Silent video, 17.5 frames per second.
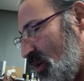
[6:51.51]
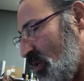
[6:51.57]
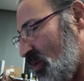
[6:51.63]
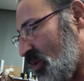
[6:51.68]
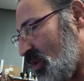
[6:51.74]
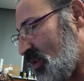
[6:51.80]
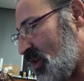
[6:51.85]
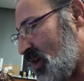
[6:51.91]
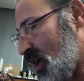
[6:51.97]

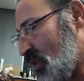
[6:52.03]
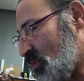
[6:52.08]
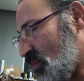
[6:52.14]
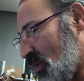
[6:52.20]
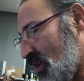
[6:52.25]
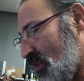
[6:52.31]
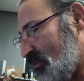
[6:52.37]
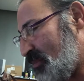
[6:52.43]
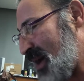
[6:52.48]
or in the other
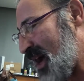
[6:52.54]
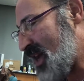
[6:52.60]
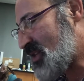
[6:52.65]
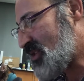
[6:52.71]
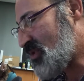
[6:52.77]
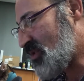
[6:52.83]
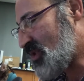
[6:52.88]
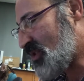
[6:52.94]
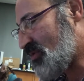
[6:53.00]
one of
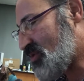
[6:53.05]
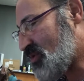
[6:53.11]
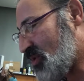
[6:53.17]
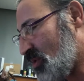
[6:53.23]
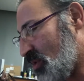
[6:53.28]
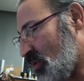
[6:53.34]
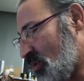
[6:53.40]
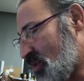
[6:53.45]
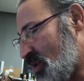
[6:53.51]
pastors of
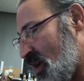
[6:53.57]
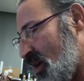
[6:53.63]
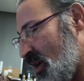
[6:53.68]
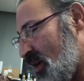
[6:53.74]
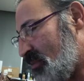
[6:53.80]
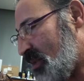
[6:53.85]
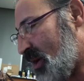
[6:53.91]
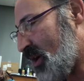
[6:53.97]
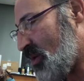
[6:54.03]
souls by